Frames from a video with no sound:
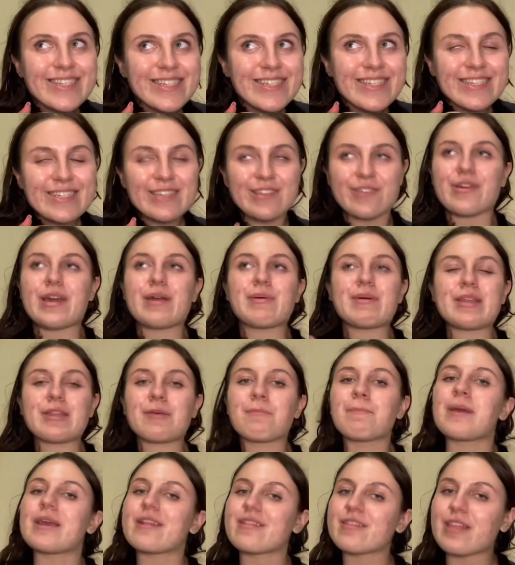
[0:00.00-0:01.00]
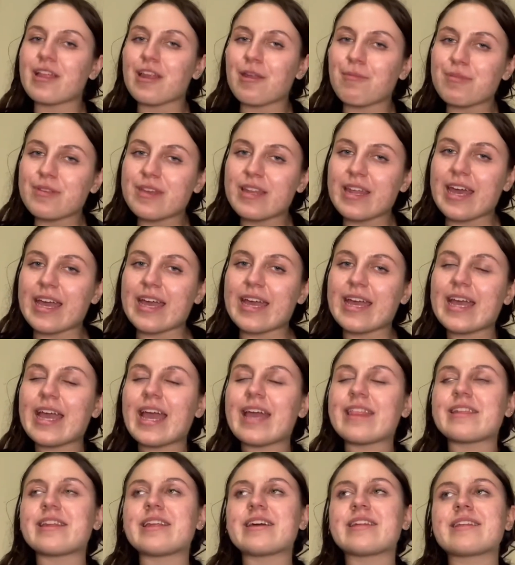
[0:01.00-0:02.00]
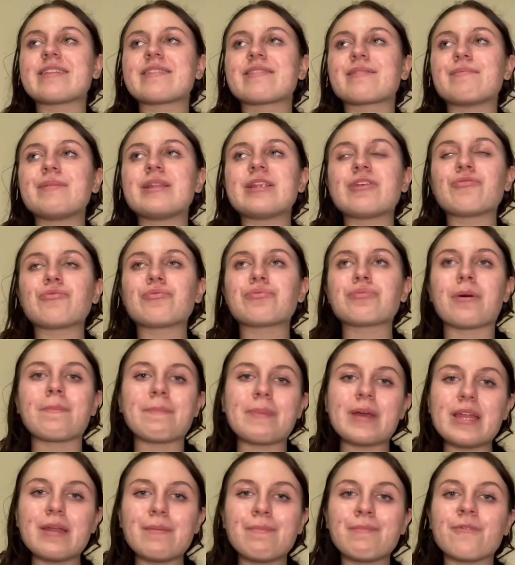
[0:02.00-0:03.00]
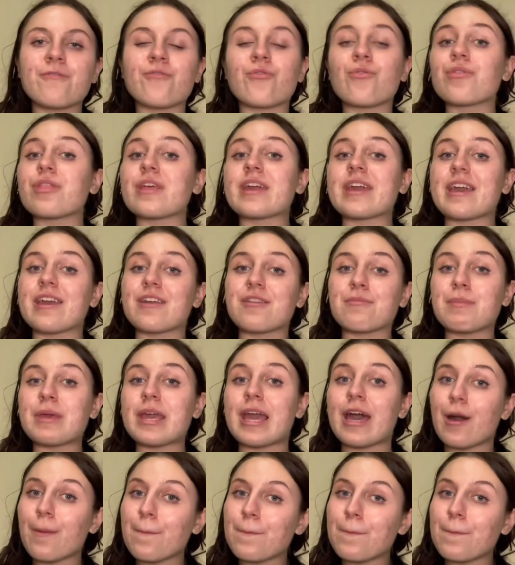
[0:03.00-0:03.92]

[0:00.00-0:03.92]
So I went and picked that up today, and then I did some little shopping before they kicked me out